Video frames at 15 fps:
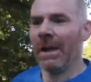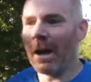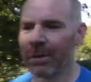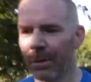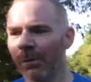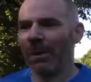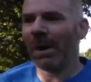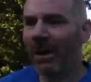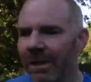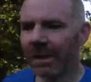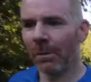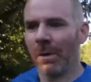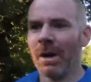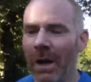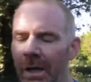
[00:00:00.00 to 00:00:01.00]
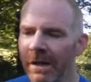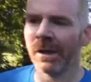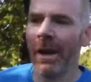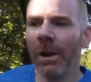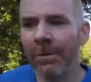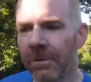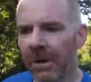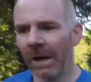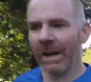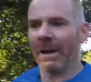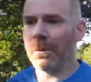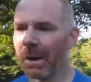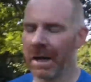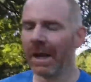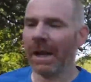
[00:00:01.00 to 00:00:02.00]
I thought, well, you know what, I can go for it
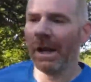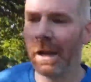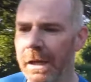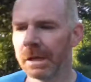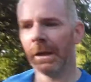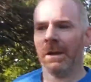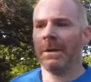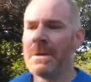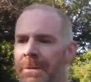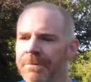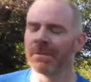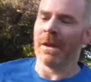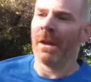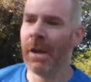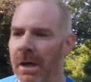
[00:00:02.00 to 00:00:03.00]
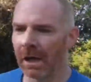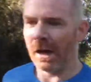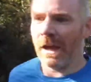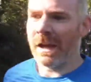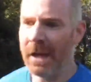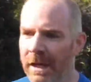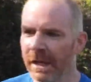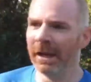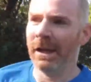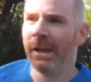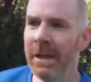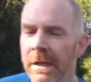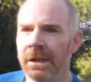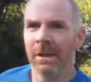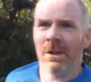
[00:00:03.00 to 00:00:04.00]
anyway. I
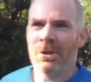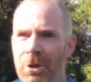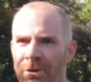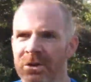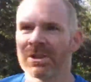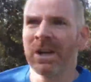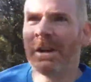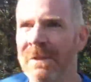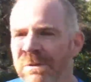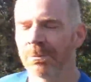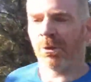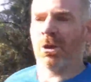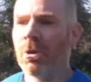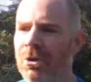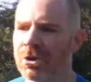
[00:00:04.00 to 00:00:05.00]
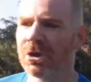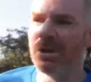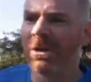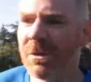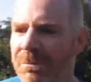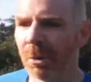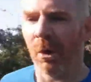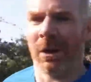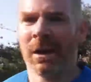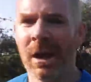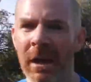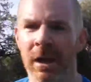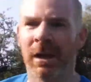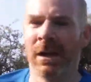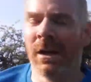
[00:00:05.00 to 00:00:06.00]
took the safety precautions of putting
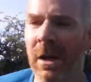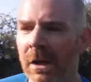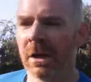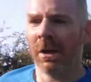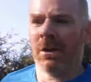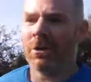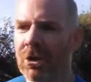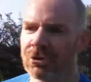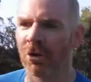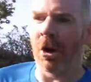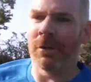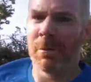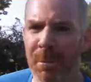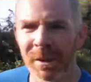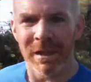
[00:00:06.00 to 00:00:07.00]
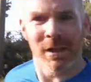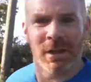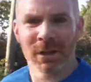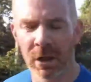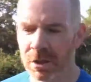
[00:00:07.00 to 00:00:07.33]
the Strava beacon